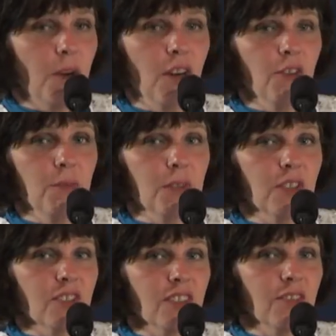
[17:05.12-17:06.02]
part of,
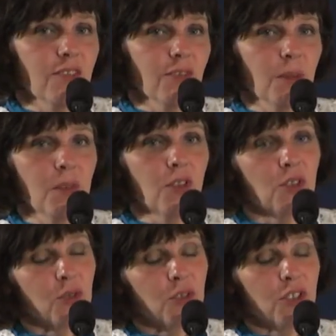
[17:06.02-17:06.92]
because I'm a
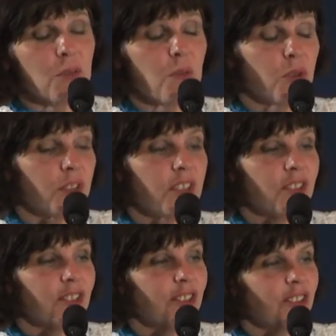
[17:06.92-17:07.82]
notorious
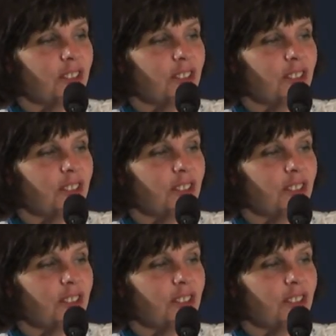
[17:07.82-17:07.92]
protester,